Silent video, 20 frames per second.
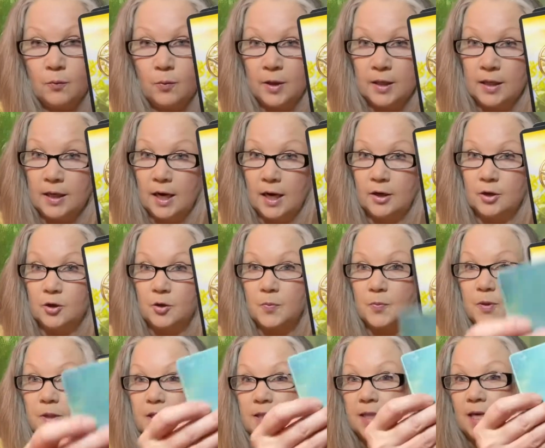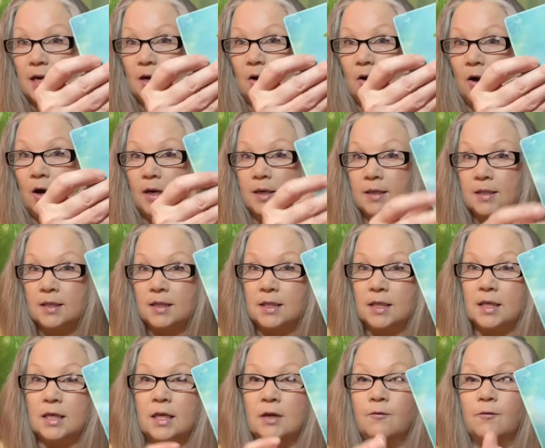100%
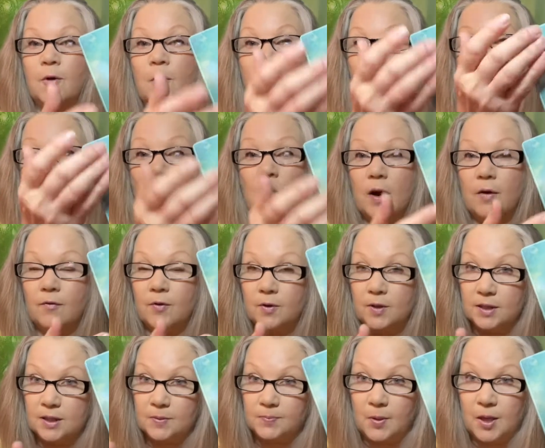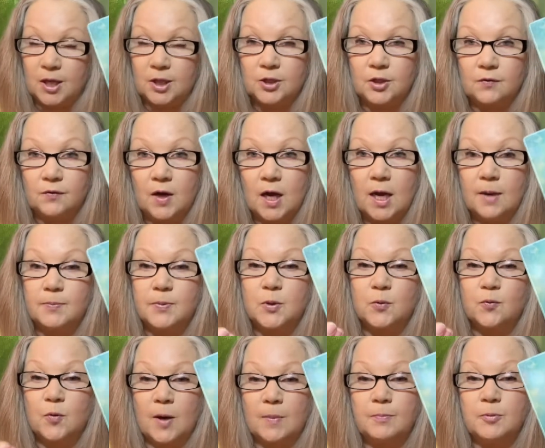honesty from whoever this Page of
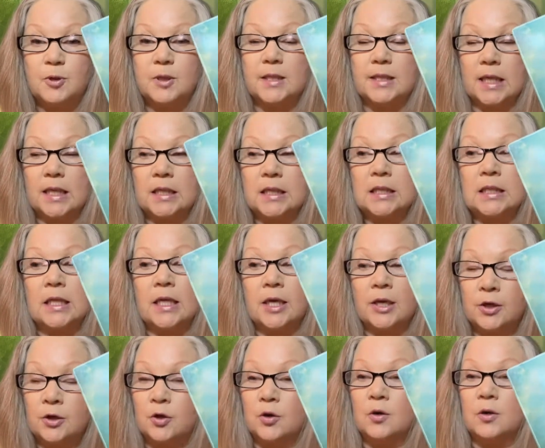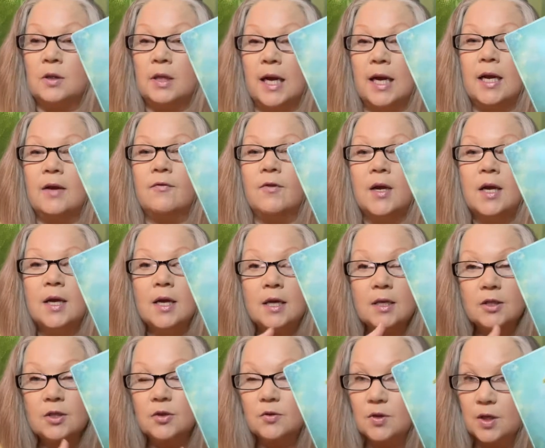Cups represents in your life,
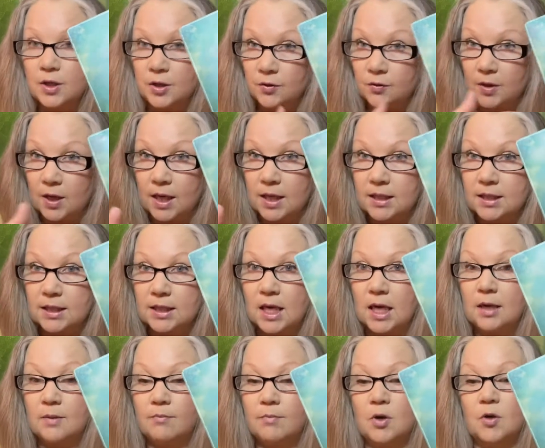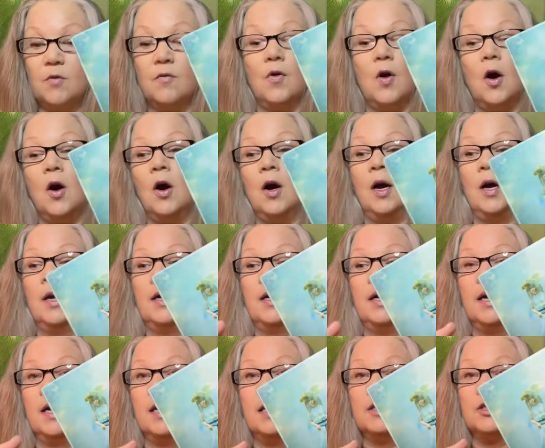so that you guys can move on
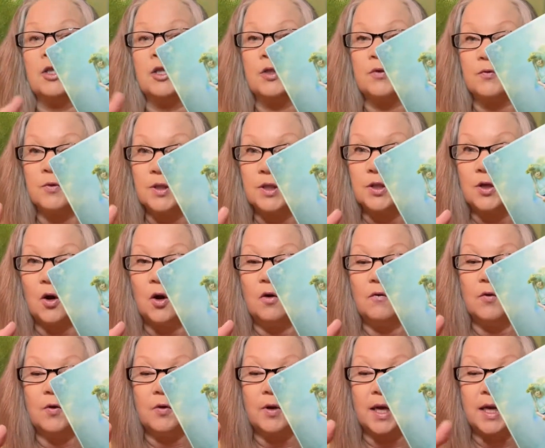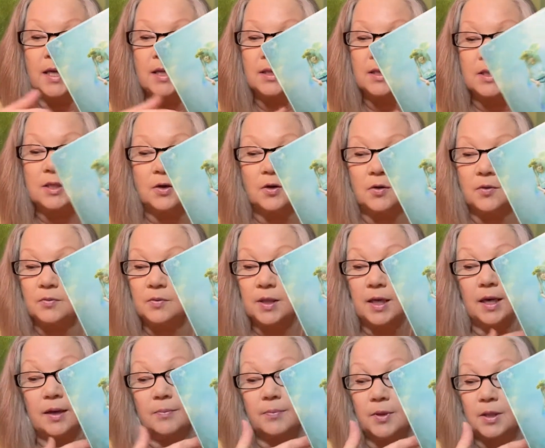and just resolve, okay? So,
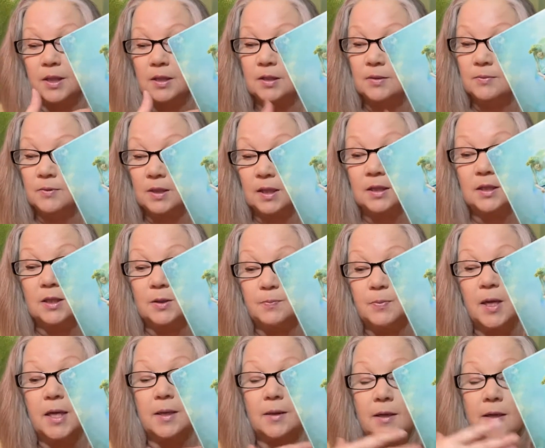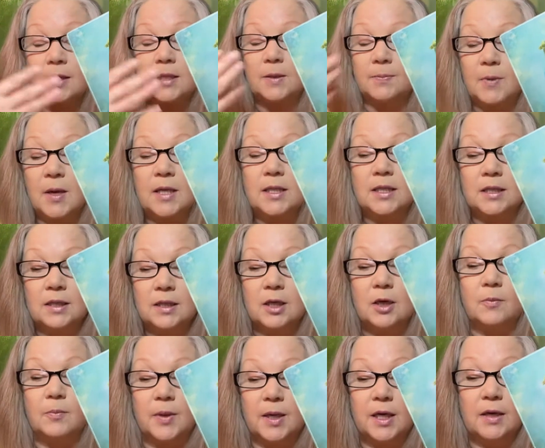yeah, but this expect a
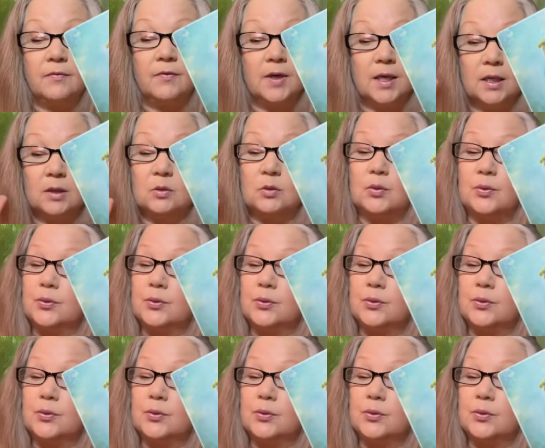little bit of a